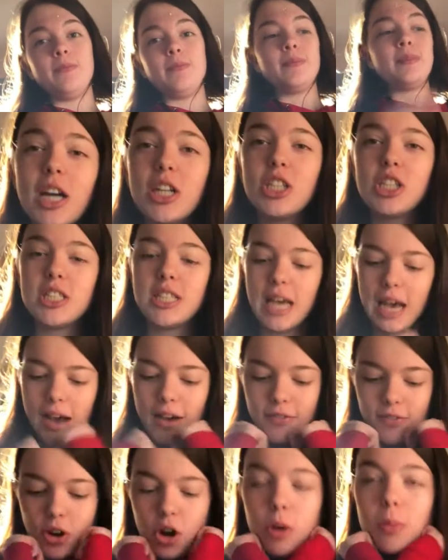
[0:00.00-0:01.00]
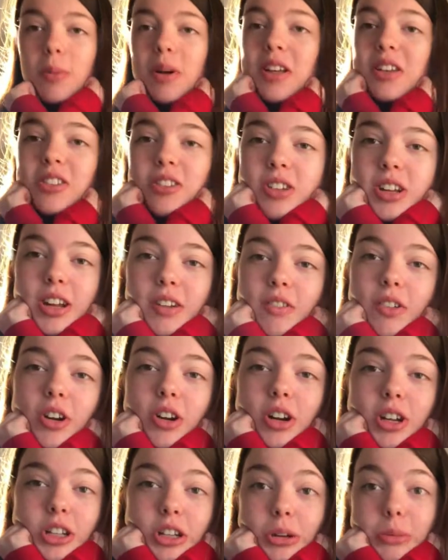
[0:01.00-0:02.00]
And I just have omelettes on their
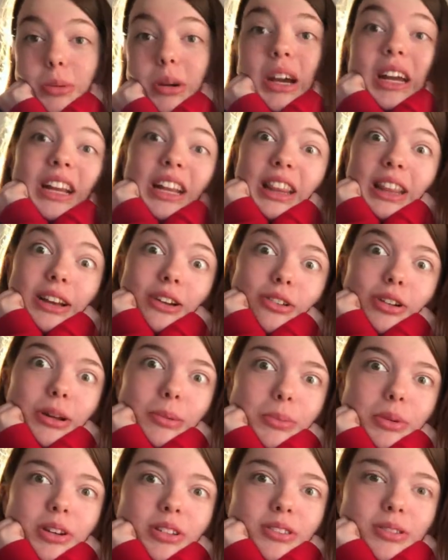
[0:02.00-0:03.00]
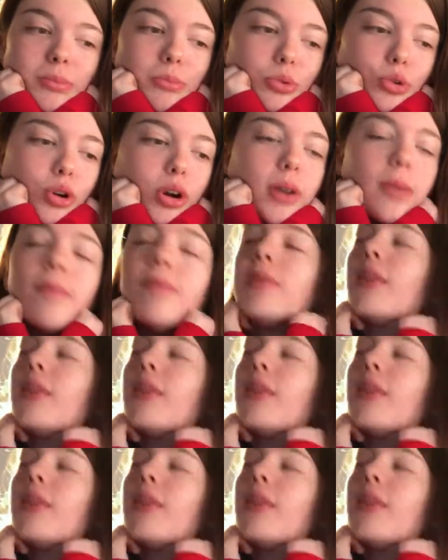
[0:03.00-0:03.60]
own, I don't put anything on it because I'm boring.